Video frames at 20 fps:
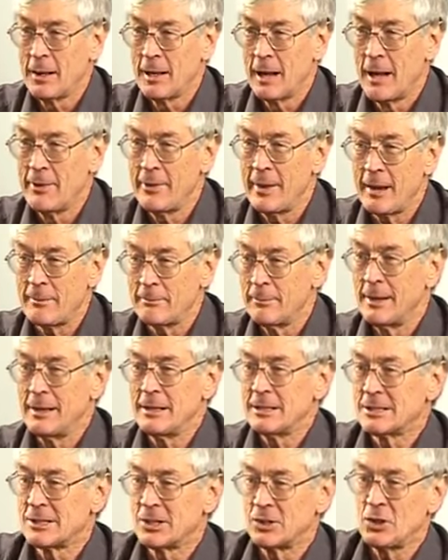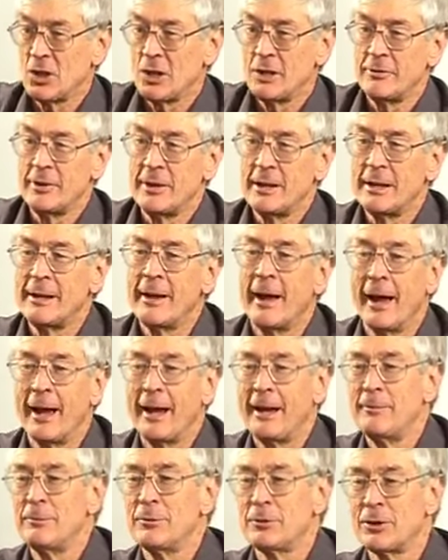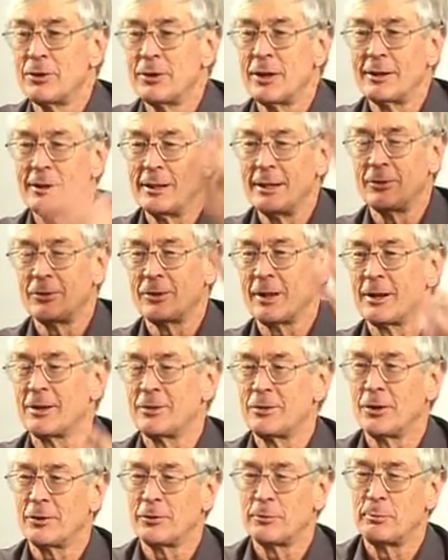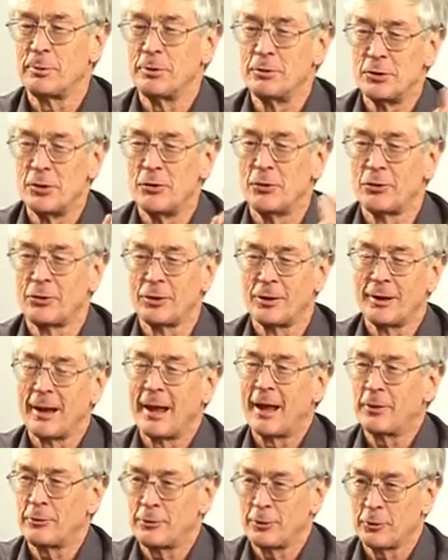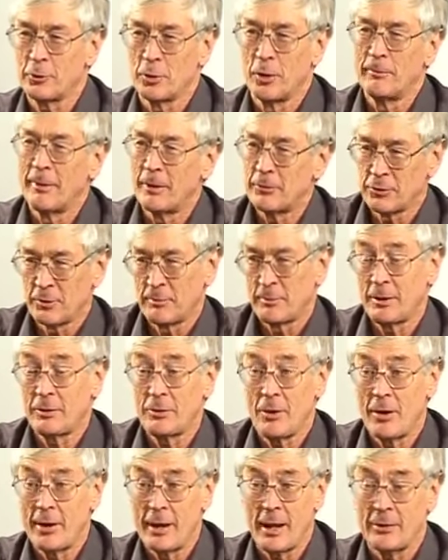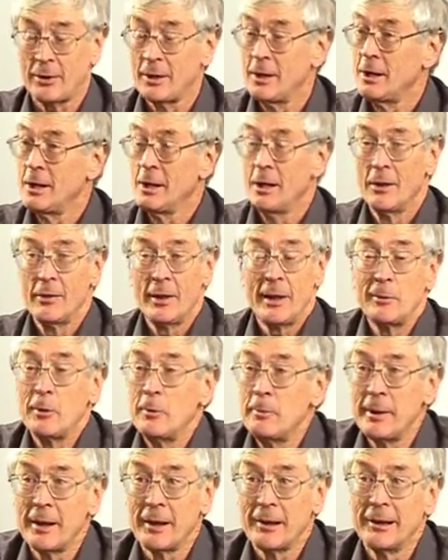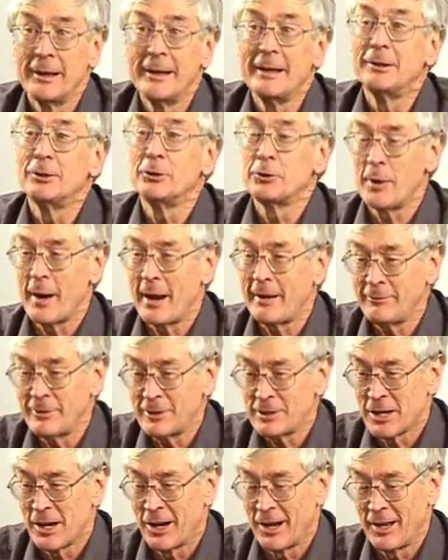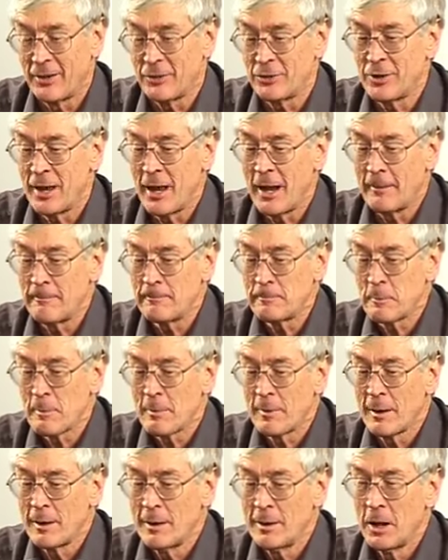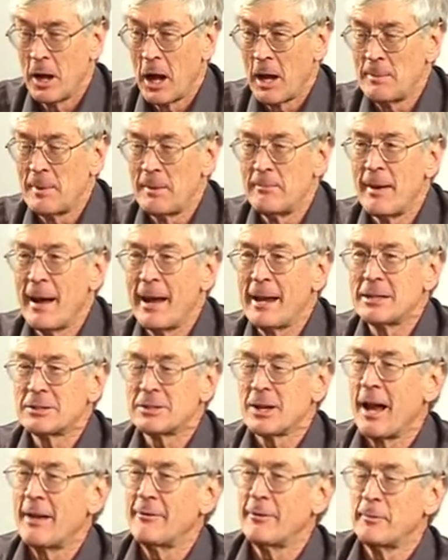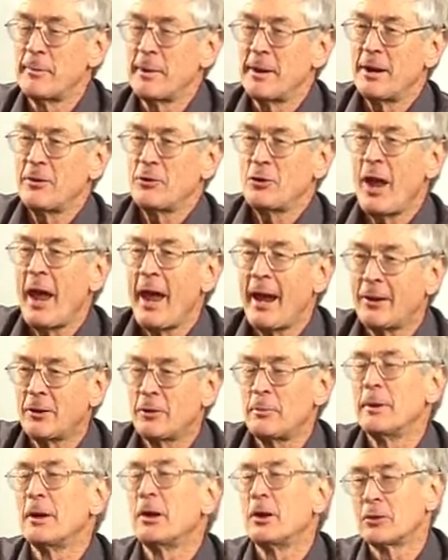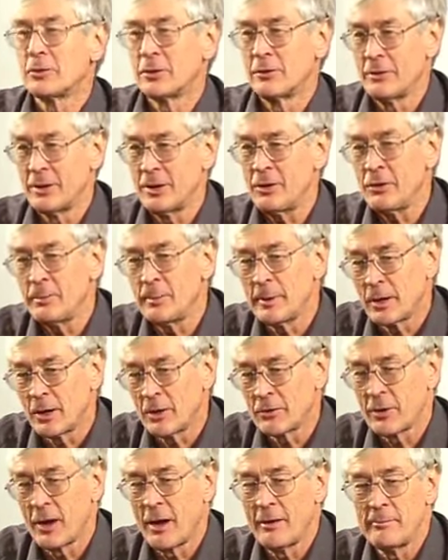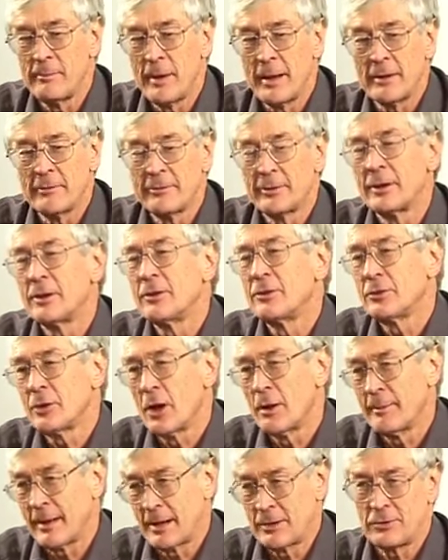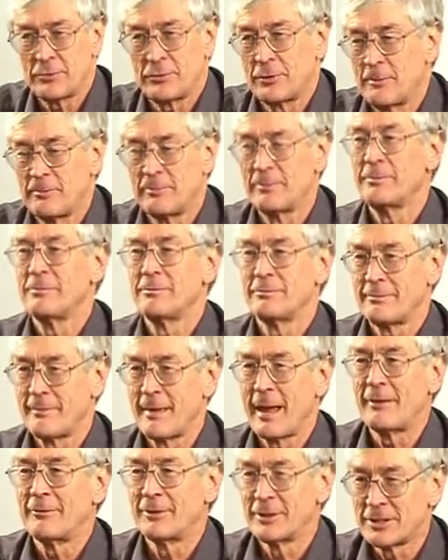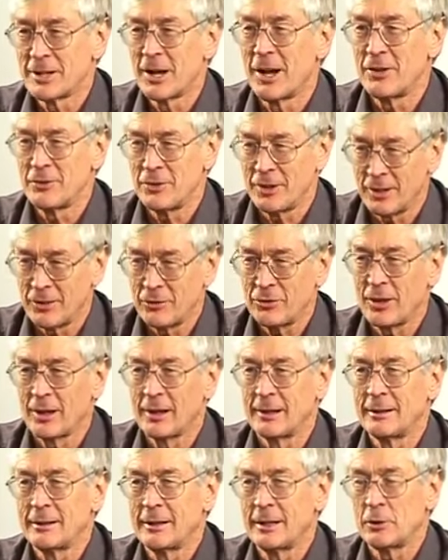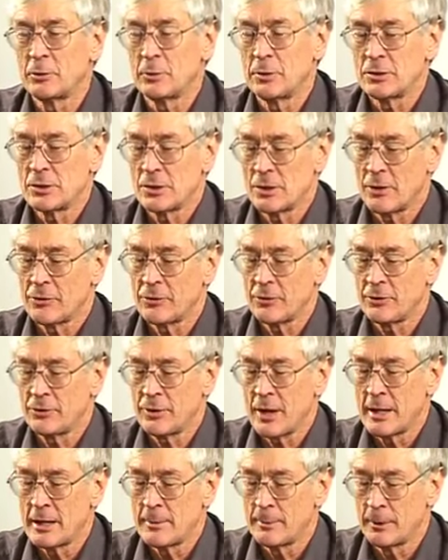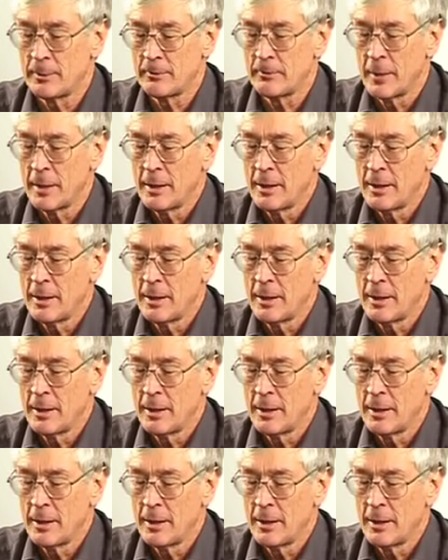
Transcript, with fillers: and that means the TV games and the things that are just produced to last for 12 months and be thrown out, they will be illegal to advertise. Now, I'm amazed I haven't been attacked because of this, because I've benefited so much from advertising and selling things which are not sustainable.